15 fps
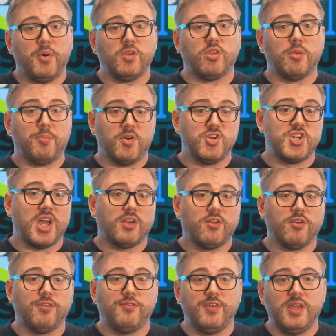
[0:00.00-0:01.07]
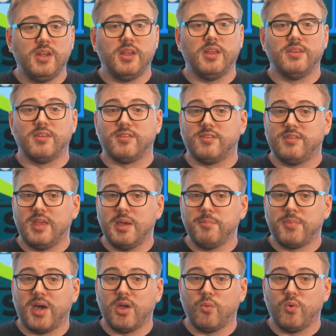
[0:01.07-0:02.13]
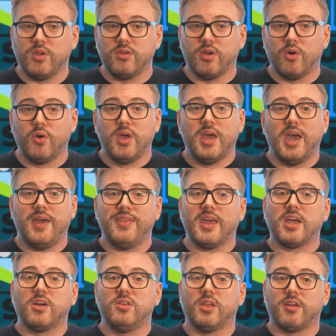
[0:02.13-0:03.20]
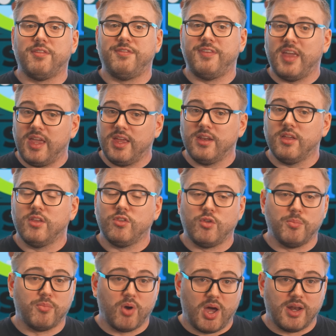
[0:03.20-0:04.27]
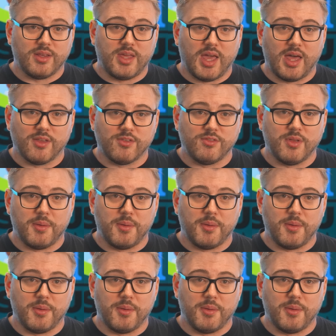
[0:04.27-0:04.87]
Put the projector feed in the standby window and then click fade to broadcast